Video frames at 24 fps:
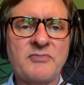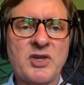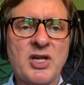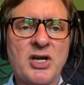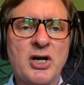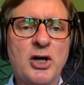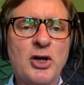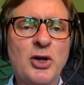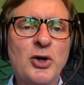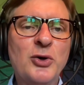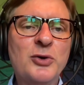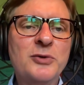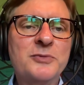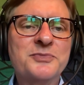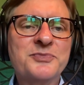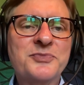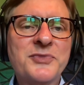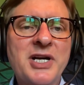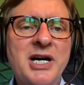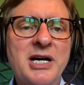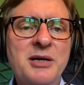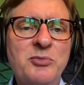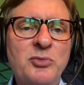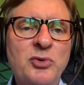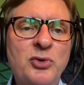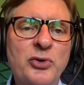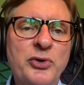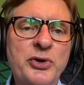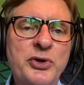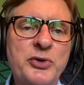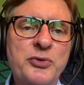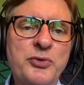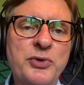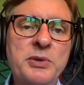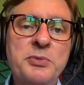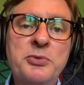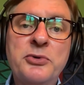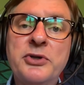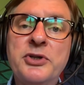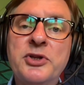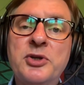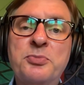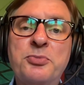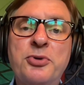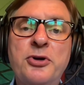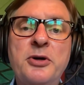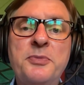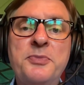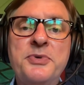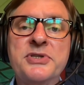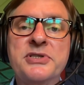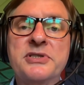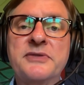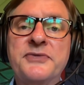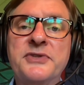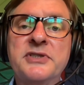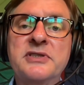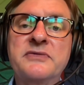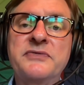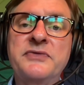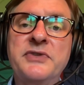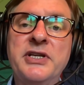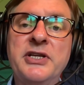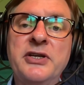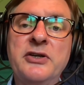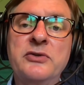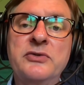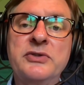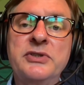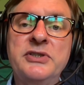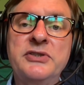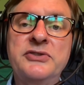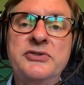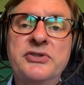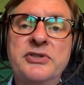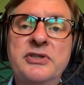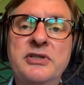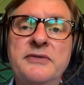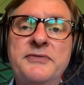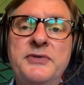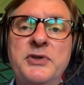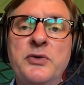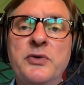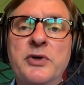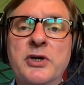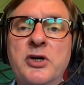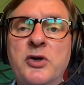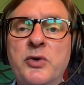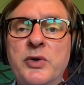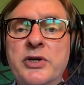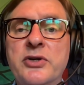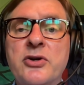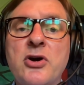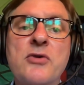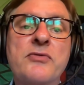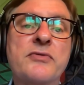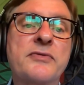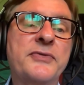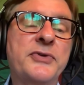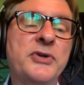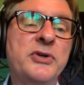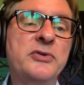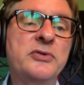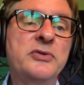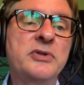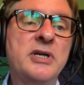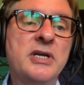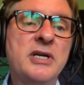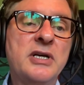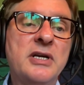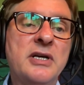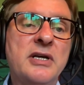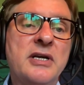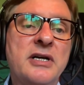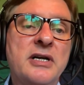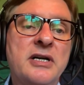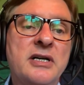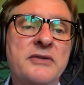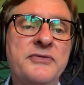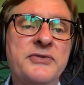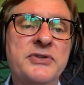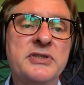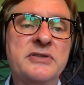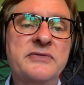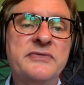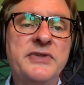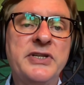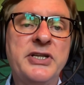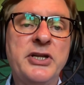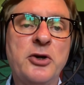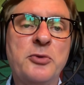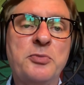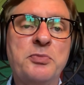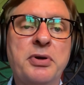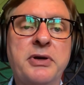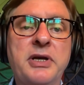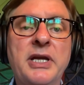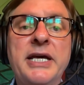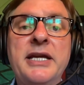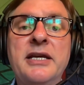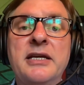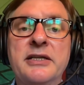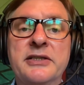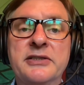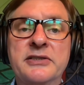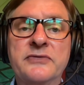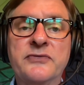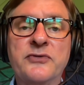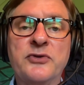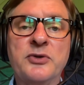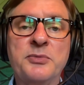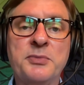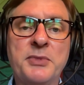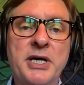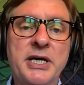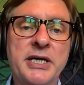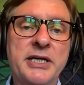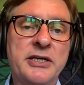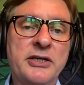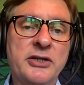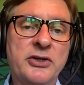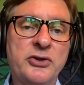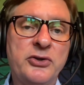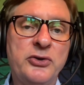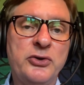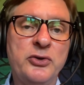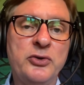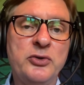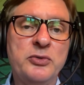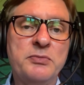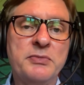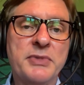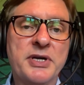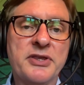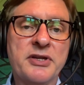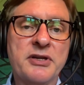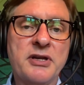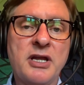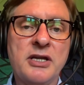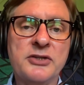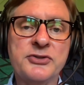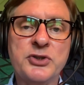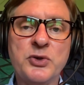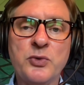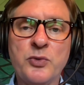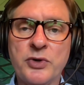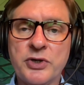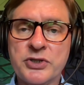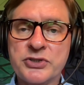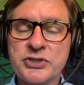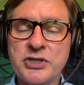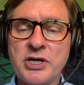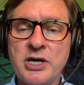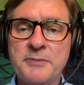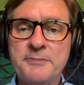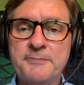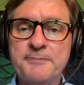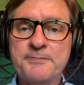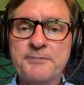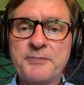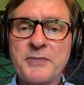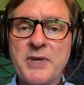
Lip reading: Hello, I'm Lloyd Rieber, and the purpose of this video is to give you a quick overview of this video playlist for my Q methodology workshop.